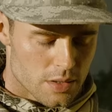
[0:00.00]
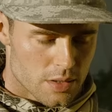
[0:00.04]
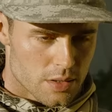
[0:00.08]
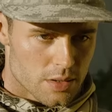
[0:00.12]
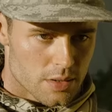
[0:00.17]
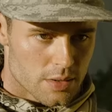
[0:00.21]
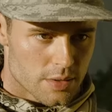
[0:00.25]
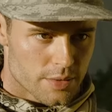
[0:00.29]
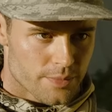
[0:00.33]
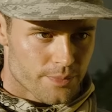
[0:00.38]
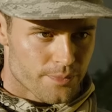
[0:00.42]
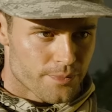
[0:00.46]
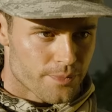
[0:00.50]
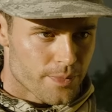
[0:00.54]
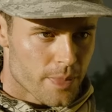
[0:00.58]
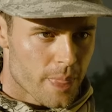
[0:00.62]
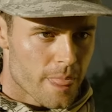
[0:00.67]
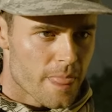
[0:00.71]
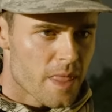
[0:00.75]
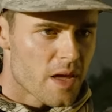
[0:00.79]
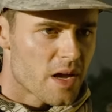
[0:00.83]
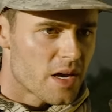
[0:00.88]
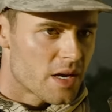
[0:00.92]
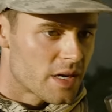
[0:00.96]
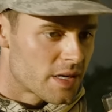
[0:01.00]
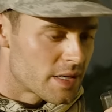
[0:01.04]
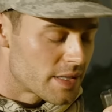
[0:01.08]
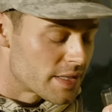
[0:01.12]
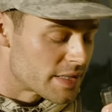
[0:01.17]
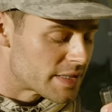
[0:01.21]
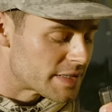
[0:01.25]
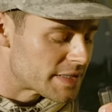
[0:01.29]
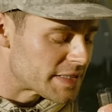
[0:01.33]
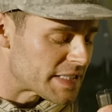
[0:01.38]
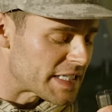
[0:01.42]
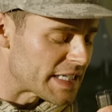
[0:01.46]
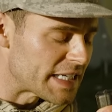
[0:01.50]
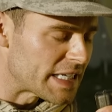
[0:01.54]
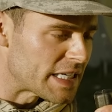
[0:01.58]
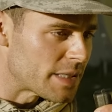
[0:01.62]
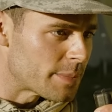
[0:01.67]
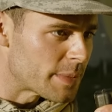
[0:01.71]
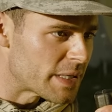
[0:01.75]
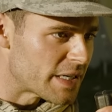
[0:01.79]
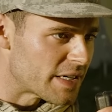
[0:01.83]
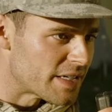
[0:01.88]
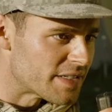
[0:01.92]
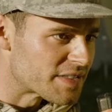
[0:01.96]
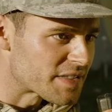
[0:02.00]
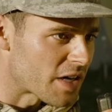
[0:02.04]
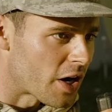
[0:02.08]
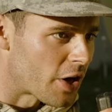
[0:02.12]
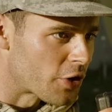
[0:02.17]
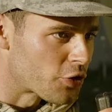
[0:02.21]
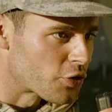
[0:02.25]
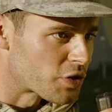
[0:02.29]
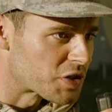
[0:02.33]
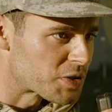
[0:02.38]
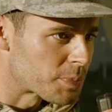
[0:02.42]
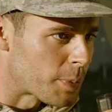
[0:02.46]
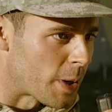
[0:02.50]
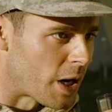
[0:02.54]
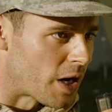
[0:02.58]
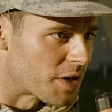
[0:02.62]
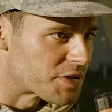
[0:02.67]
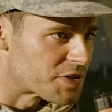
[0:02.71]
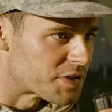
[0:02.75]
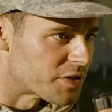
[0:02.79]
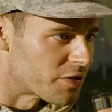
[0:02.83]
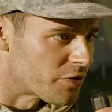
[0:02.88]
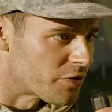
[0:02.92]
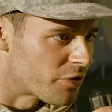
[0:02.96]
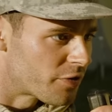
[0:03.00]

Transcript: I like bad movies. 2 out of 5 I love it is a saying over here for a